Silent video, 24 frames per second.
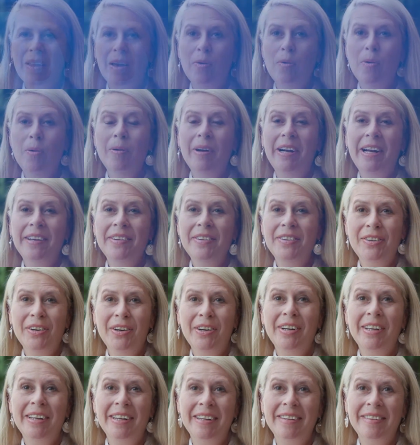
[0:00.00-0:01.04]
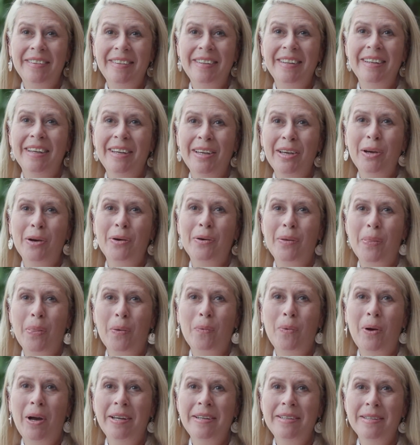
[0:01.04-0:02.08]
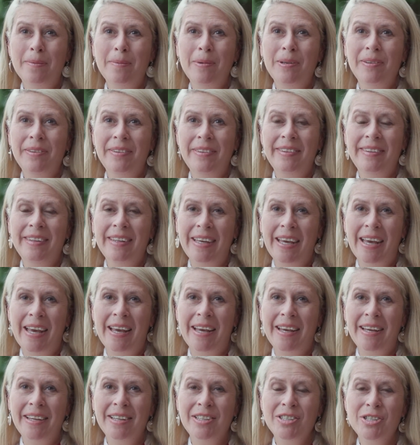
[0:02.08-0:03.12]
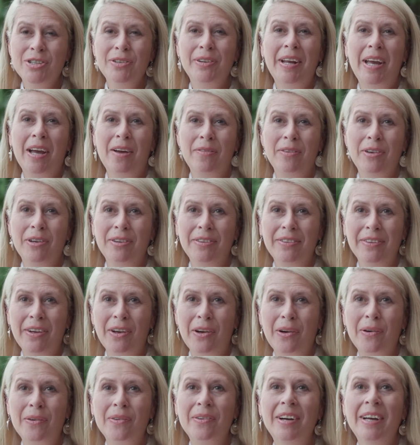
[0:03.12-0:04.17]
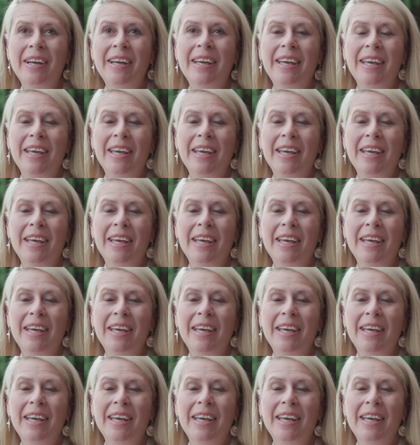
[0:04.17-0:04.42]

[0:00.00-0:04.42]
Well, when I started as CEO at the YWCA 2.5 years ago,